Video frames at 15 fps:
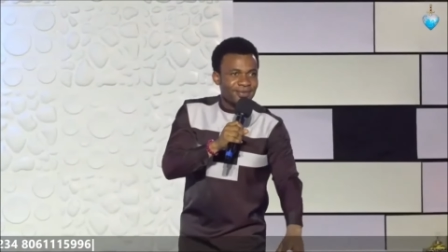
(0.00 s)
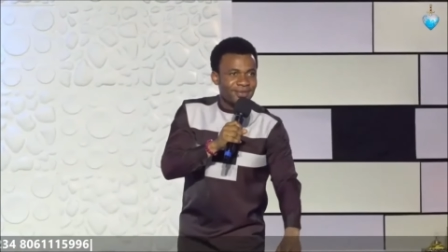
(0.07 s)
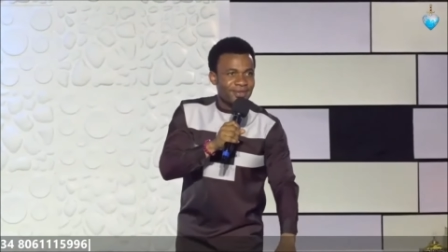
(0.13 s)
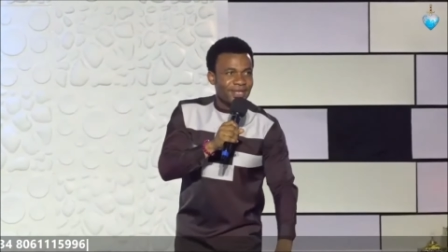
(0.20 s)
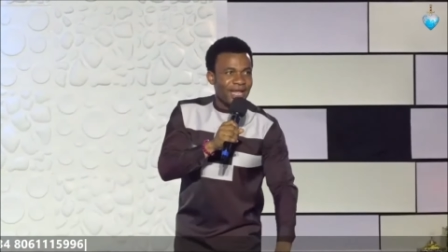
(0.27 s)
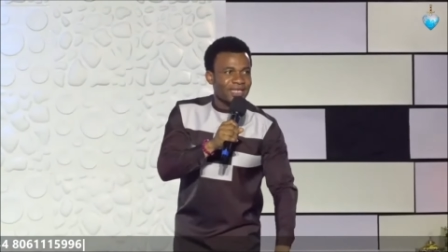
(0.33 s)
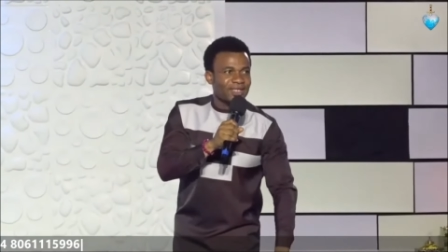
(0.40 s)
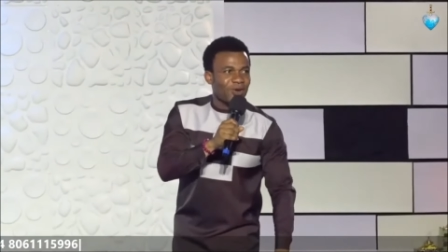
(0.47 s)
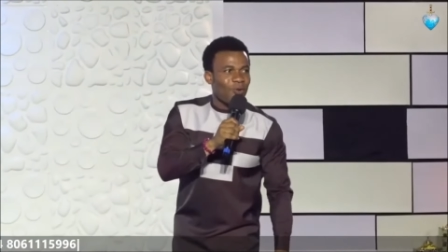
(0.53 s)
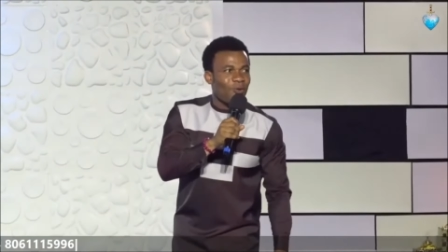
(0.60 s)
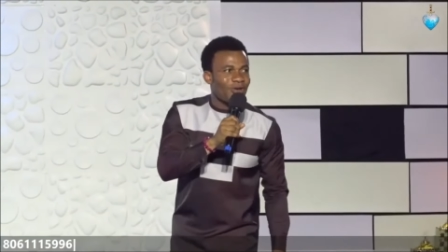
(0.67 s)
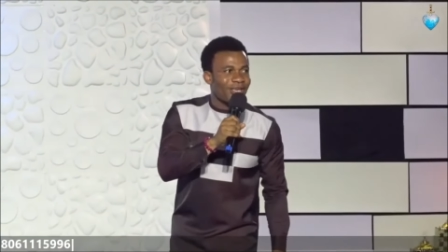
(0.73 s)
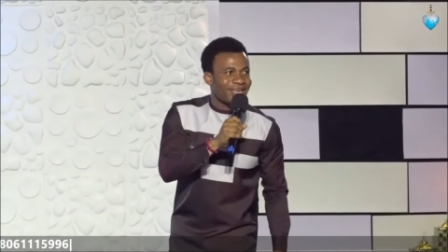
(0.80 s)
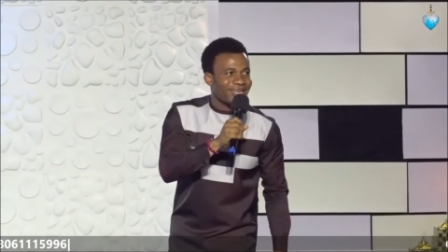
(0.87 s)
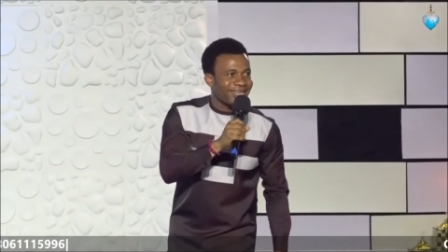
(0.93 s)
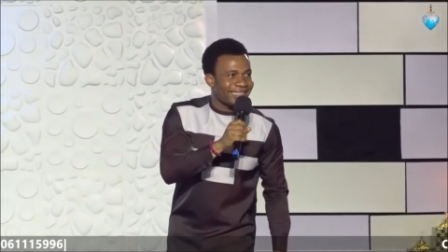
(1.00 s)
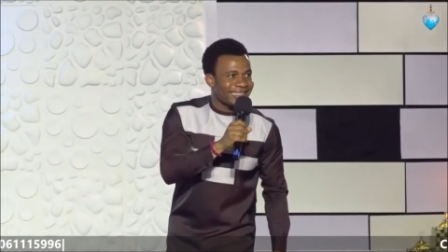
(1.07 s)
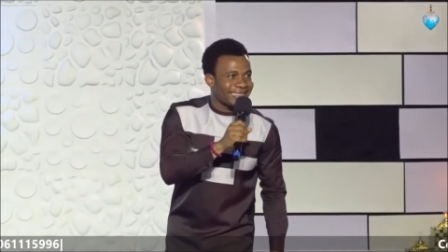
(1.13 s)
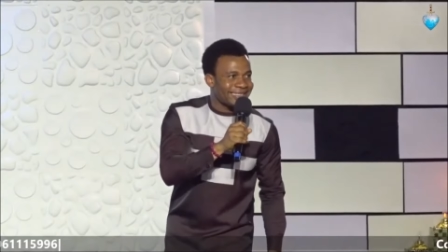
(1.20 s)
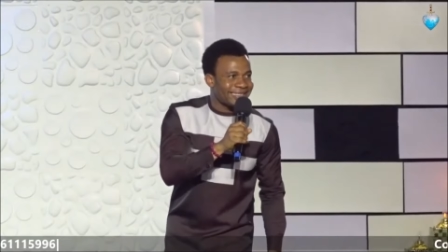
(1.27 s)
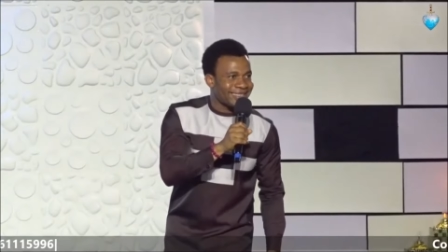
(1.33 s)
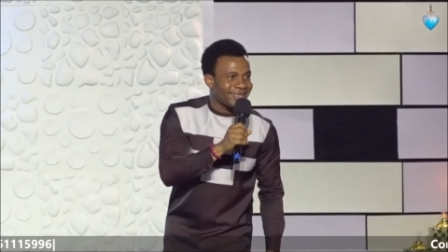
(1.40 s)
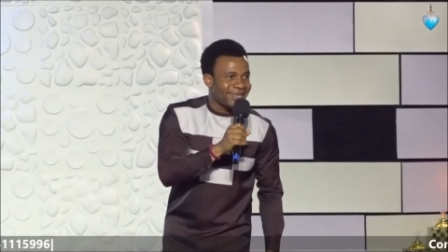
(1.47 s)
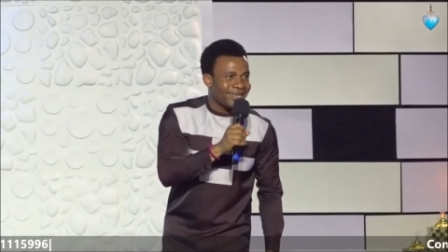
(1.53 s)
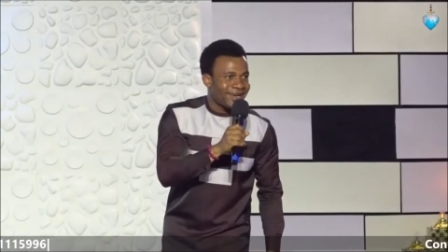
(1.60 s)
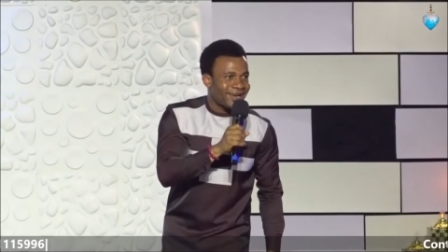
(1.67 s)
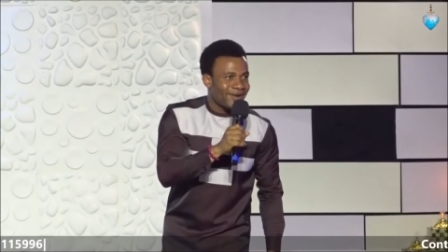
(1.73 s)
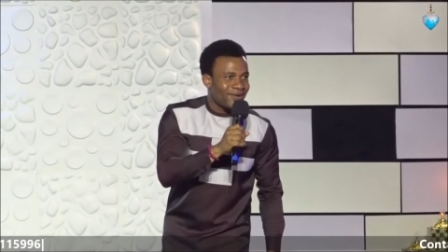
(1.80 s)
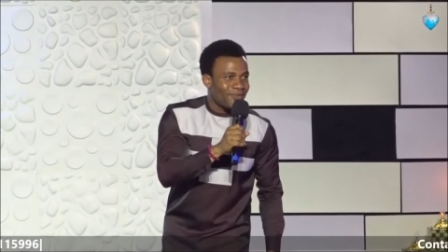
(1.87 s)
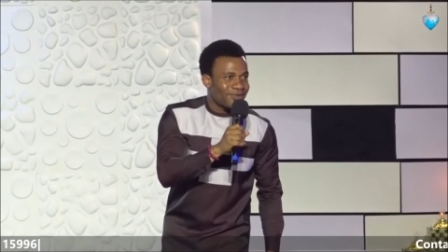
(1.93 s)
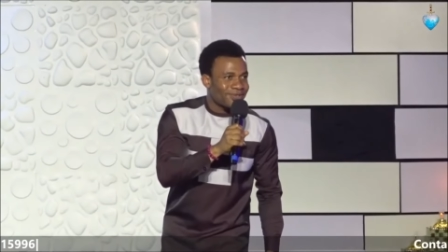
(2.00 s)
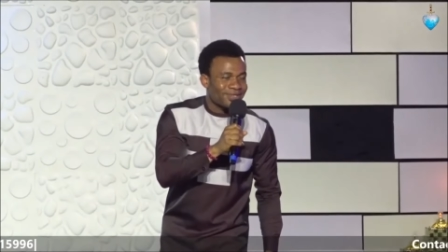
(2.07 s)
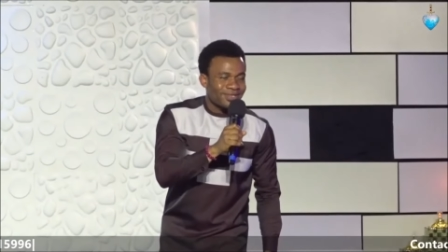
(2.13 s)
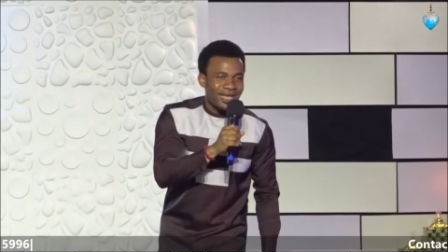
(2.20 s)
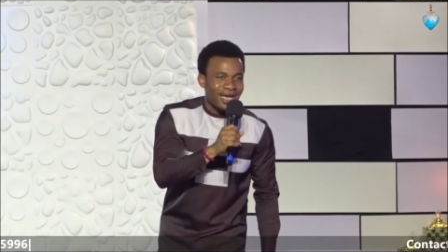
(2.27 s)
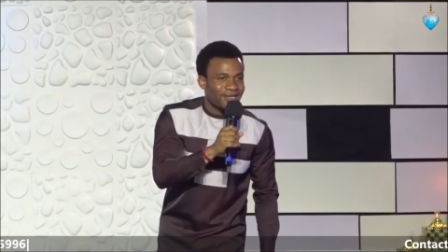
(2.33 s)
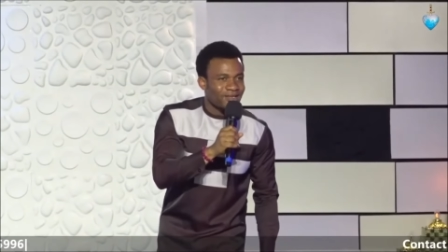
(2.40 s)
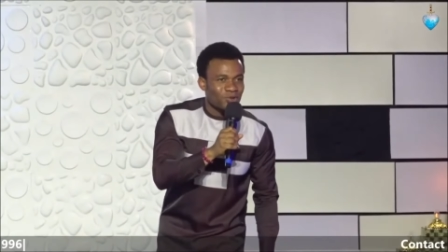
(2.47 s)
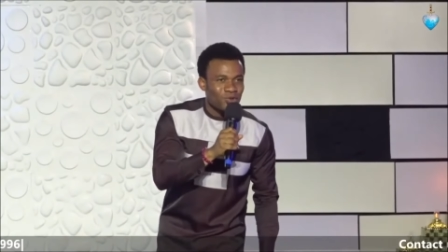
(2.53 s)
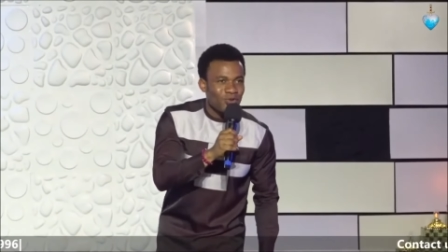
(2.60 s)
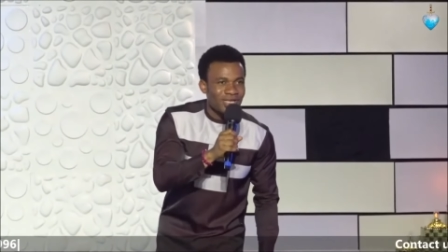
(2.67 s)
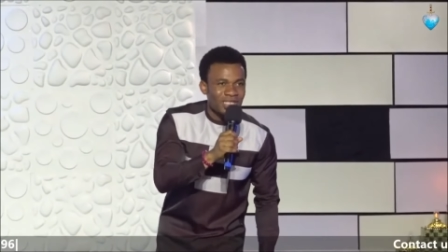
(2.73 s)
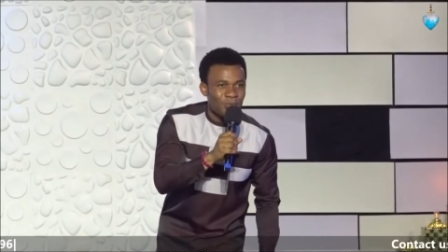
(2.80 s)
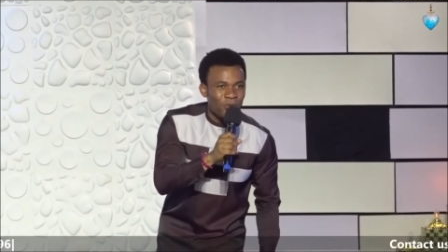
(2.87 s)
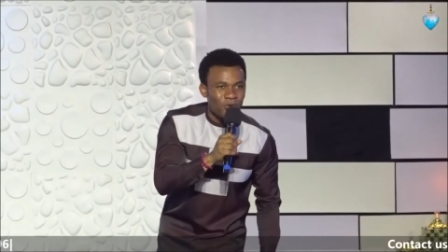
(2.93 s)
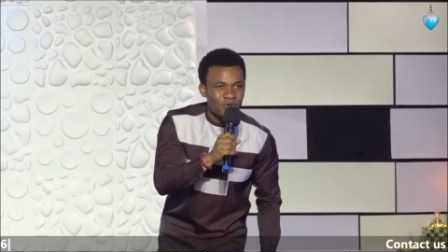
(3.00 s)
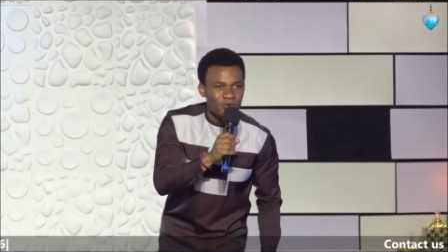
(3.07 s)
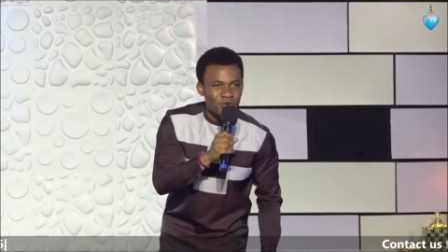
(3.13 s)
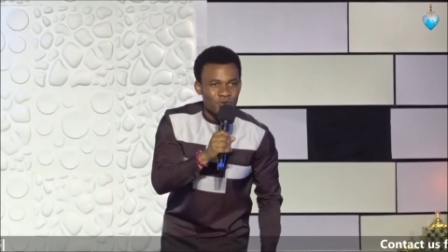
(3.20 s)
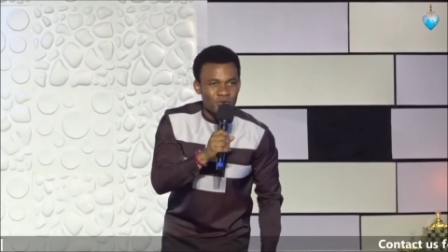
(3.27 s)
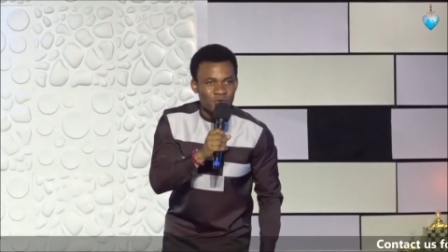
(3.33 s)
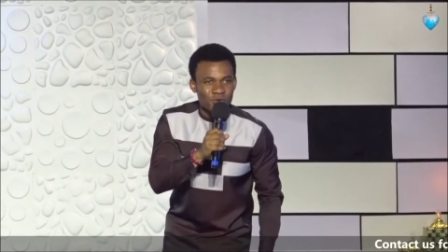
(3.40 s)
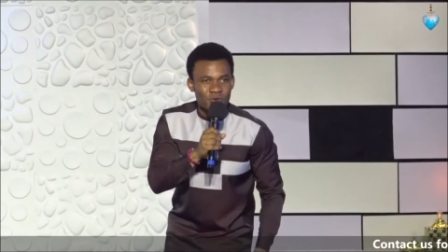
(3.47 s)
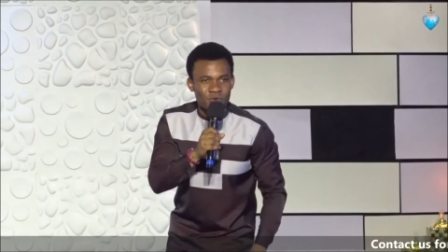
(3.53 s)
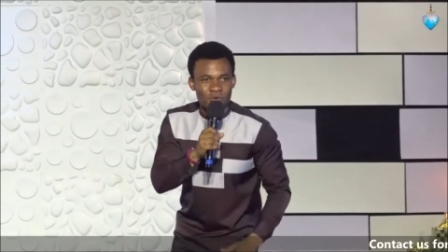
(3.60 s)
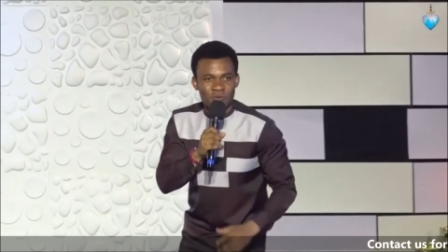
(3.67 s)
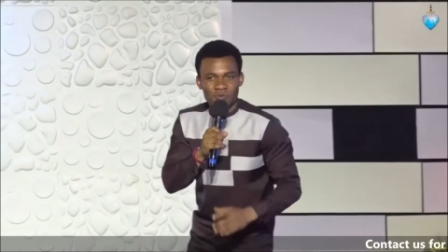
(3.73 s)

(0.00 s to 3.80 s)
that your weakness will stand to expose you.